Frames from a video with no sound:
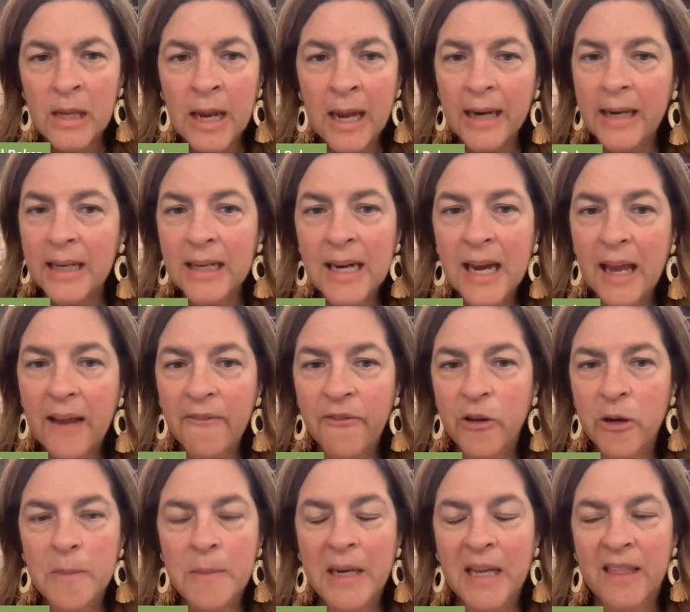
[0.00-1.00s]
I didn't have
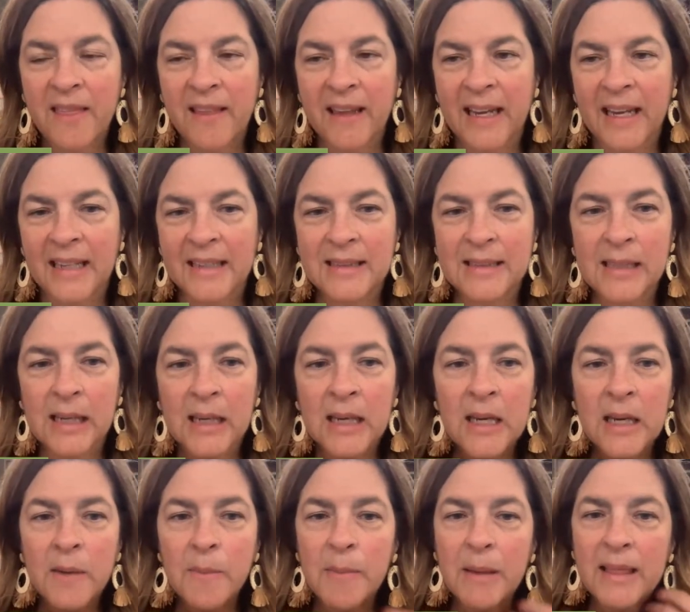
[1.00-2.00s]
very many things.
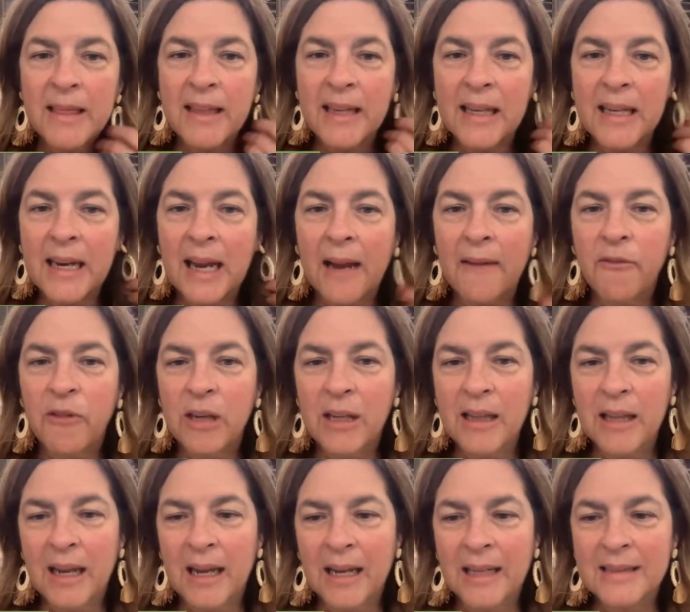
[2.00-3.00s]
But then I've
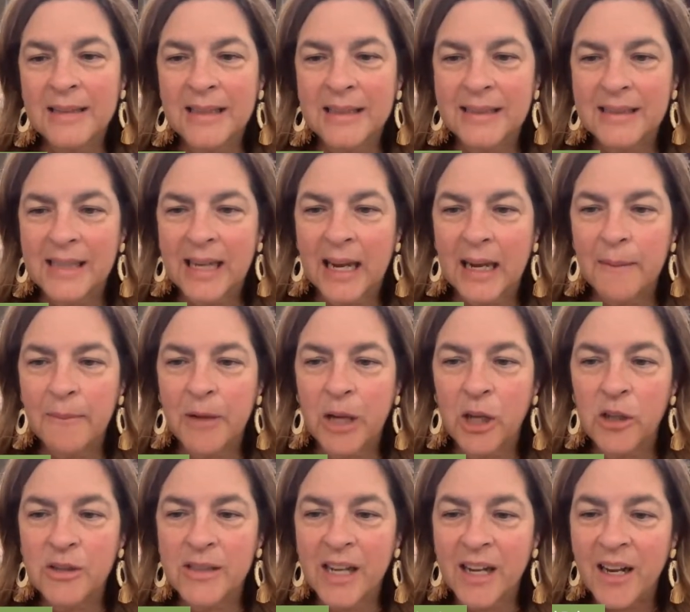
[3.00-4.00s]
realized as time
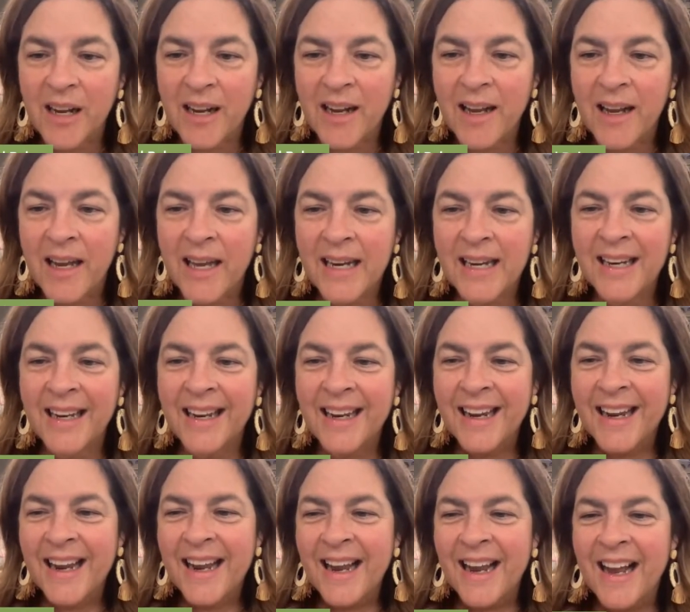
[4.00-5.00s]
goes on,
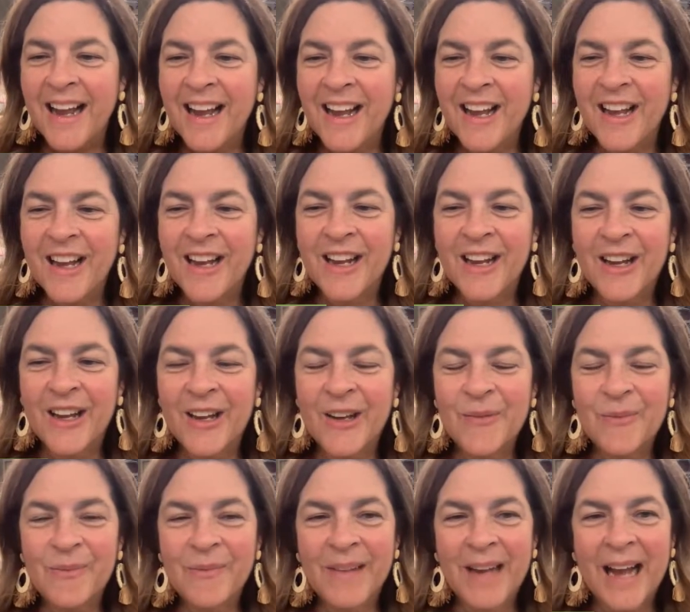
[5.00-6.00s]

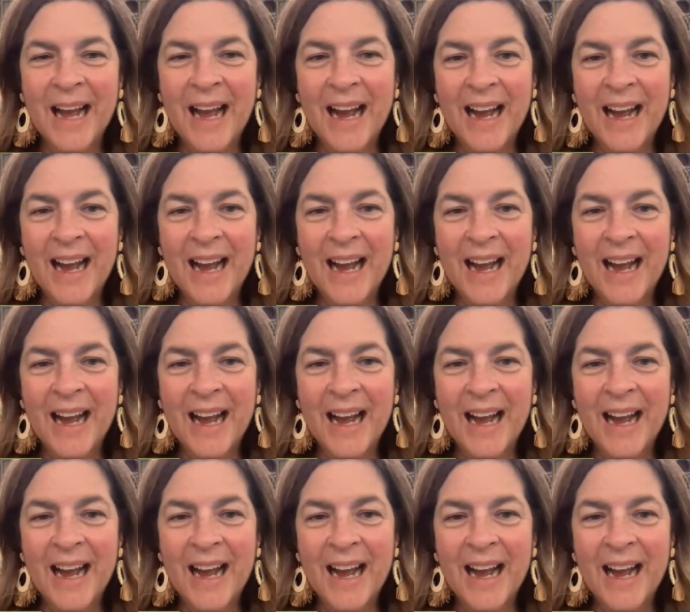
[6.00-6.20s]
I